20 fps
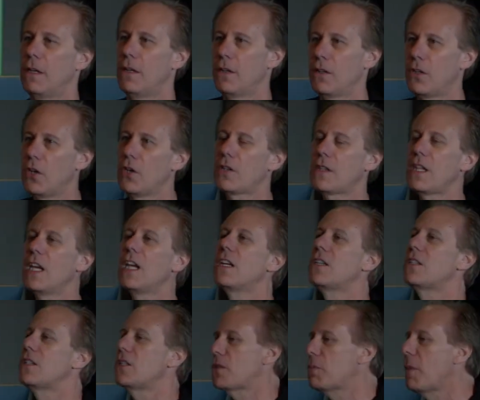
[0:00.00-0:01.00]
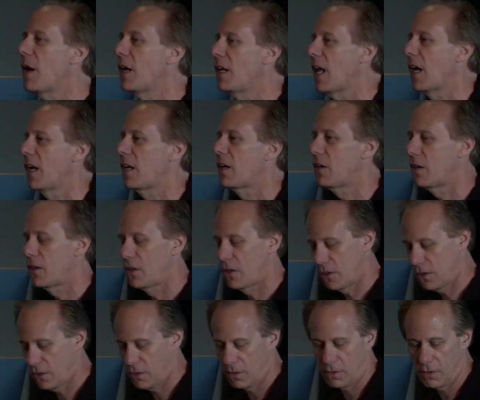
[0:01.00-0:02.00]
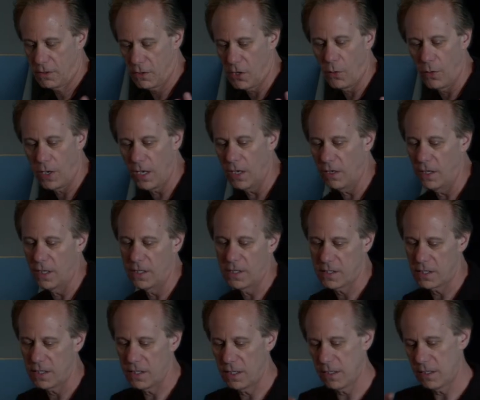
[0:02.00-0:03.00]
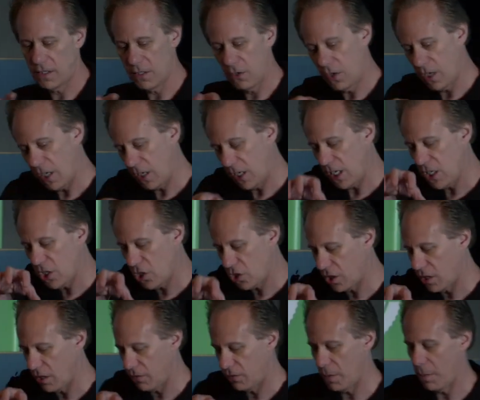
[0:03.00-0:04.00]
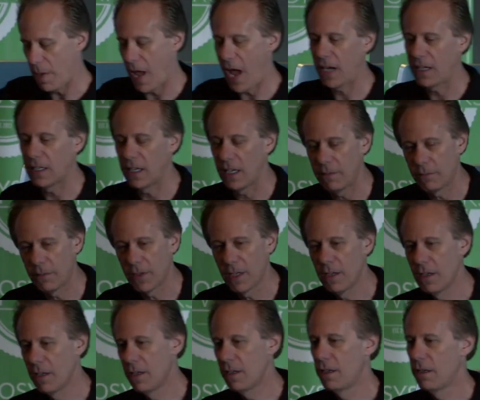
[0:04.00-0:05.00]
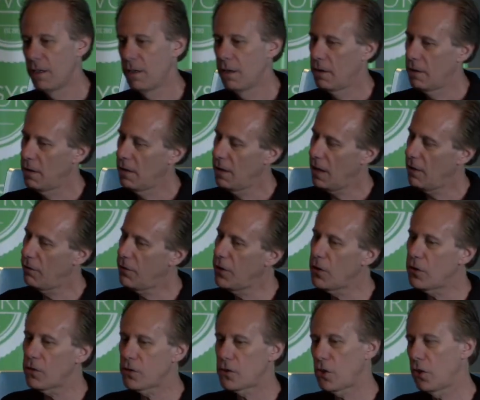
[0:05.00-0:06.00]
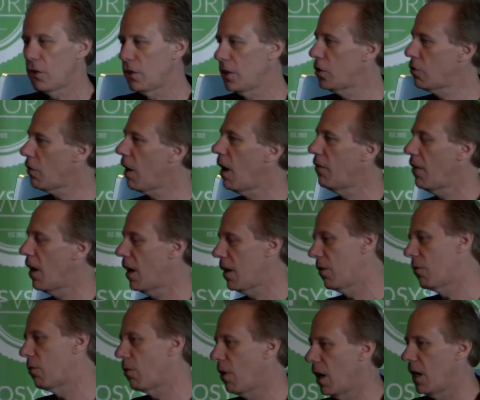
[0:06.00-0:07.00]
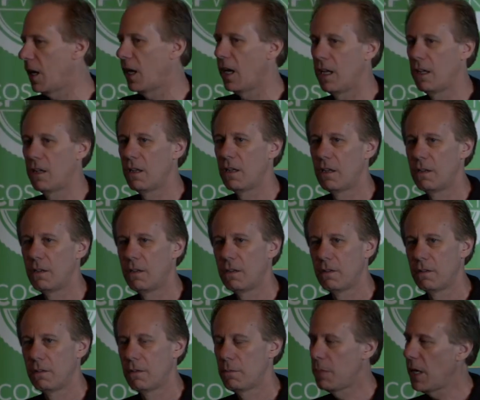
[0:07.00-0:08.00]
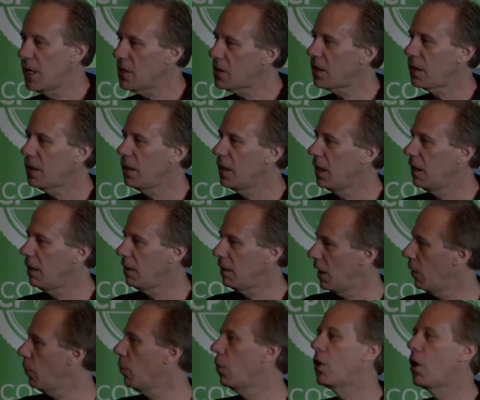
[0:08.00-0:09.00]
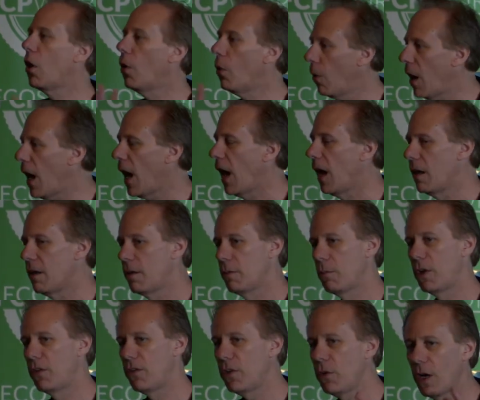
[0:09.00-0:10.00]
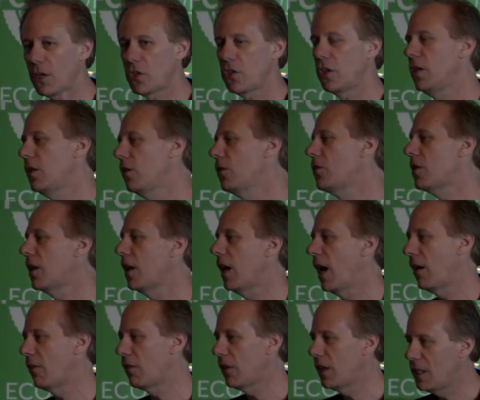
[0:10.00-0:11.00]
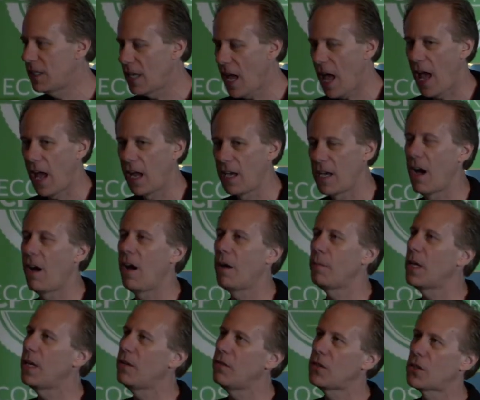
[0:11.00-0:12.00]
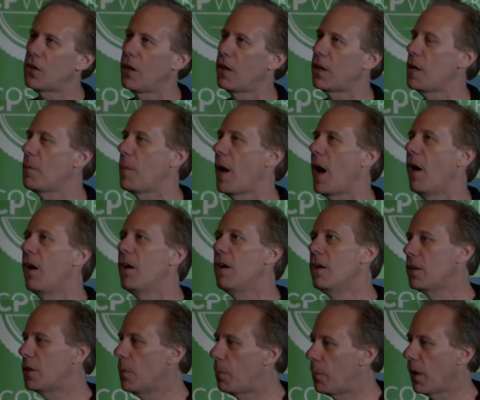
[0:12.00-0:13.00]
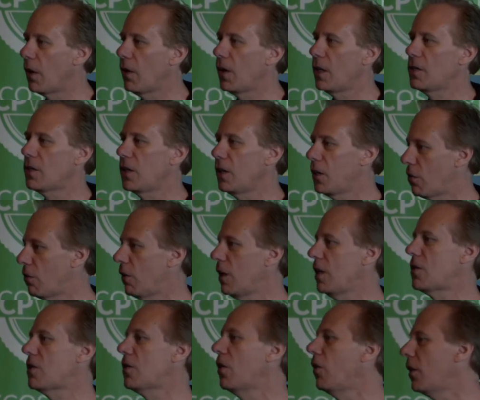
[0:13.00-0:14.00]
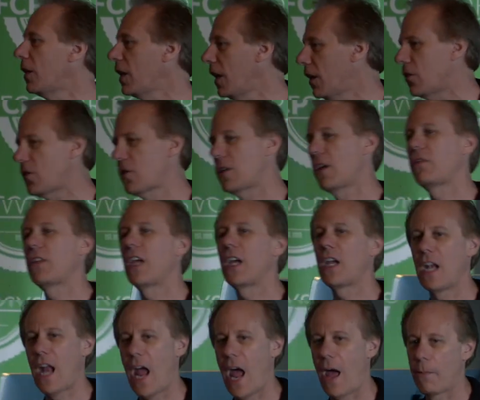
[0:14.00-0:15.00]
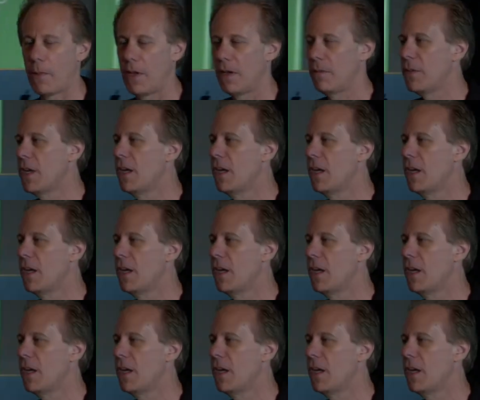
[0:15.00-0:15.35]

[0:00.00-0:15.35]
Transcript: Third thing is this magnetic coherence and the cohesion of the magnet. If you don't turn the drive on and run it, basically it will go away. But if you actually use it every day, now I'm not even talking about the bearings and the grease and all the other stuff that can happen